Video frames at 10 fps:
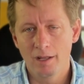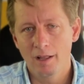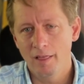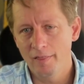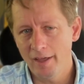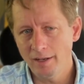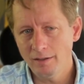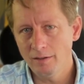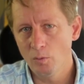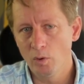Then
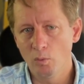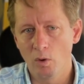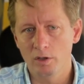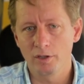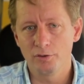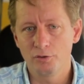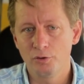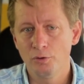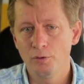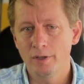we worked on
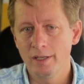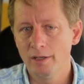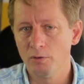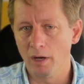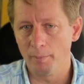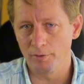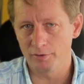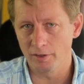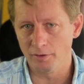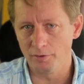two key grammar
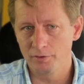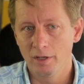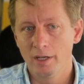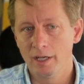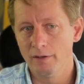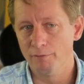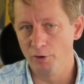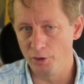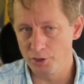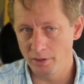skills:
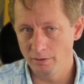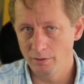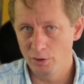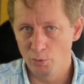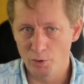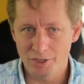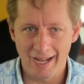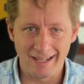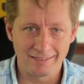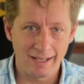inversion, which
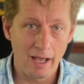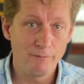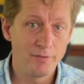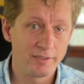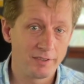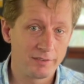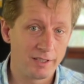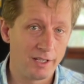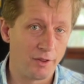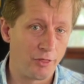adds emphasis and
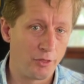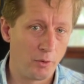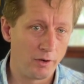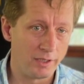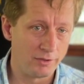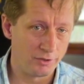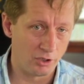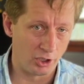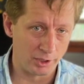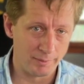authority to your
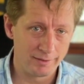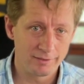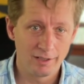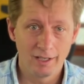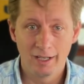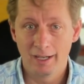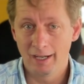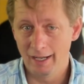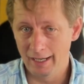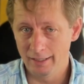arguments,
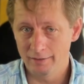and